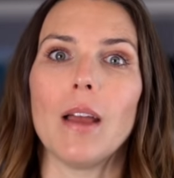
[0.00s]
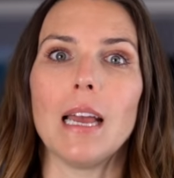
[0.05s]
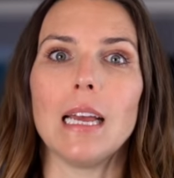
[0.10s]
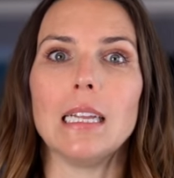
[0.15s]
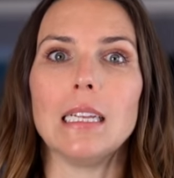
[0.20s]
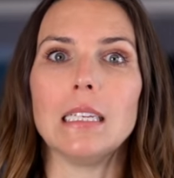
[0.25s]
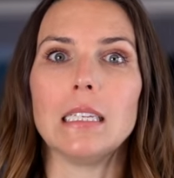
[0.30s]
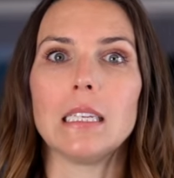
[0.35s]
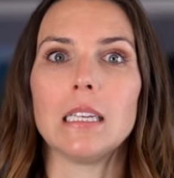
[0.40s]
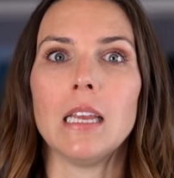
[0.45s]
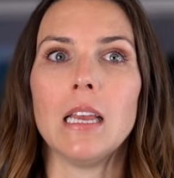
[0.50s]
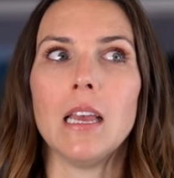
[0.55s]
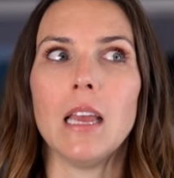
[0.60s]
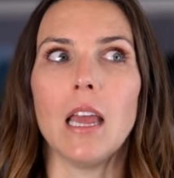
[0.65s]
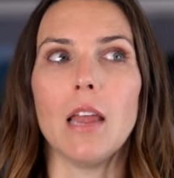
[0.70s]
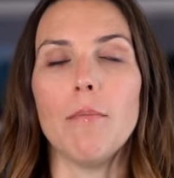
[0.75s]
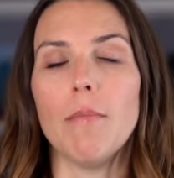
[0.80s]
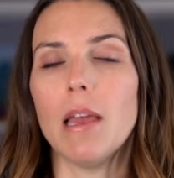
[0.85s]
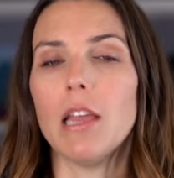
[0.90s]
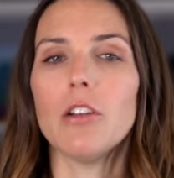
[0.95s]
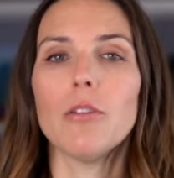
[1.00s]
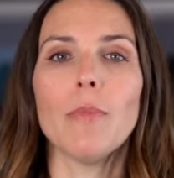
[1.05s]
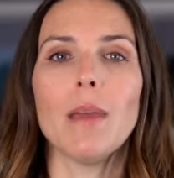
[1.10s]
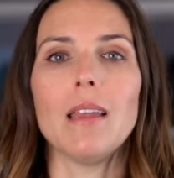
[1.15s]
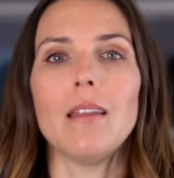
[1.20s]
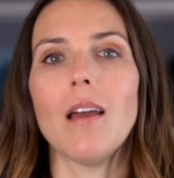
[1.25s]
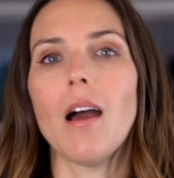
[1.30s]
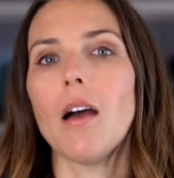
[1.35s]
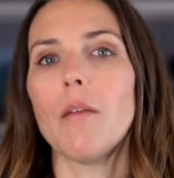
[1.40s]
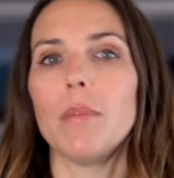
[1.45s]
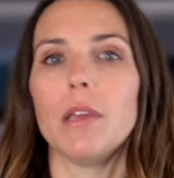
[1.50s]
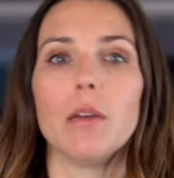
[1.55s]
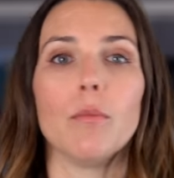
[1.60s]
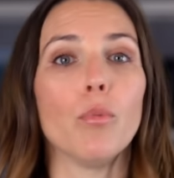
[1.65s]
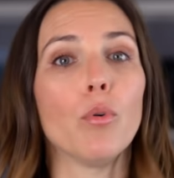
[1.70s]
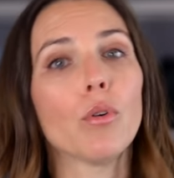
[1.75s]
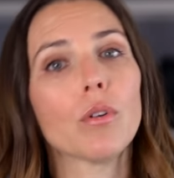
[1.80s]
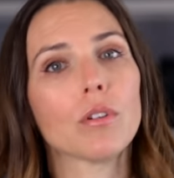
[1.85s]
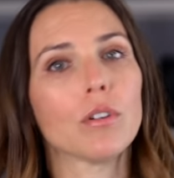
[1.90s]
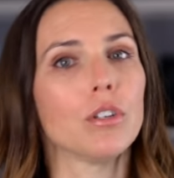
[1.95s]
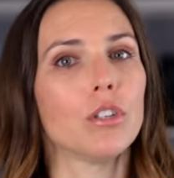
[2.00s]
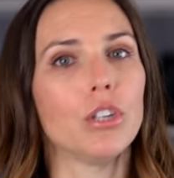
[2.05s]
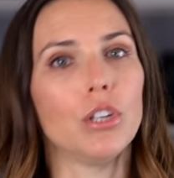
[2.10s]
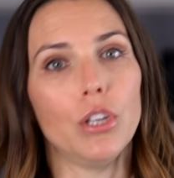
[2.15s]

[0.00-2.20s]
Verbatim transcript: and it may or may not be important